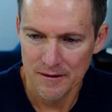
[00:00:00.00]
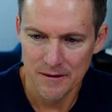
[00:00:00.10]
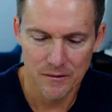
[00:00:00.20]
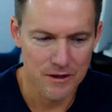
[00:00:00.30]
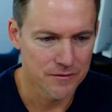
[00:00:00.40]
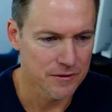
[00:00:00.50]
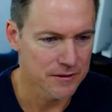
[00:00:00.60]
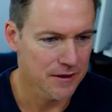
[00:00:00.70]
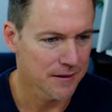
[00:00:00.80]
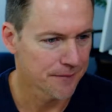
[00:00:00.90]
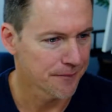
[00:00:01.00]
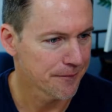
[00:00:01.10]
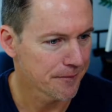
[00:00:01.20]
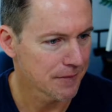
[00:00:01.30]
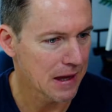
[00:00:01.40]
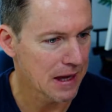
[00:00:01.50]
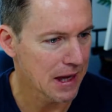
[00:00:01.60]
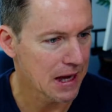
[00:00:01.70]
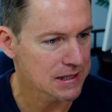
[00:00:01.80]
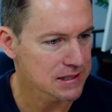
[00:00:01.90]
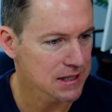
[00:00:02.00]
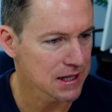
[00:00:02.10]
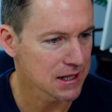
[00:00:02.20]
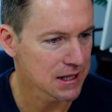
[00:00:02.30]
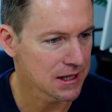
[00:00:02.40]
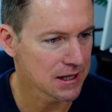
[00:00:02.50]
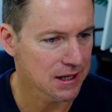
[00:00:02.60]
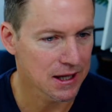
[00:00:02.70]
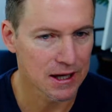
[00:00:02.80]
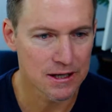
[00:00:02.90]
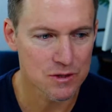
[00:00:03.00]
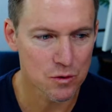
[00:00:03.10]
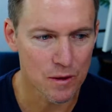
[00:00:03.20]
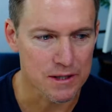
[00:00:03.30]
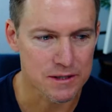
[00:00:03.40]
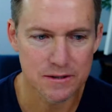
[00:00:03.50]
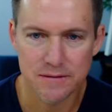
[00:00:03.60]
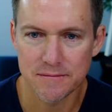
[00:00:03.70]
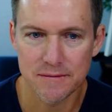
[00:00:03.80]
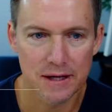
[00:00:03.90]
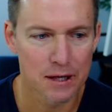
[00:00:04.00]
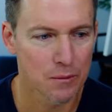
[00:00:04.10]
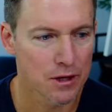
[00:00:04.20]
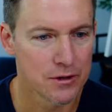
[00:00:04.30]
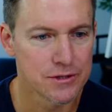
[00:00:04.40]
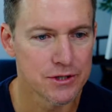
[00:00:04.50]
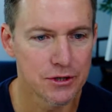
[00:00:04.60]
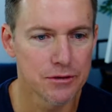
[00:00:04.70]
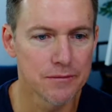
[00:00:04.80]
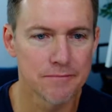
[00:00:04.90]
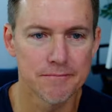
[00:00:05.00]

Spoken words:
Wonderful to hang out again, as always. Anyone who's new,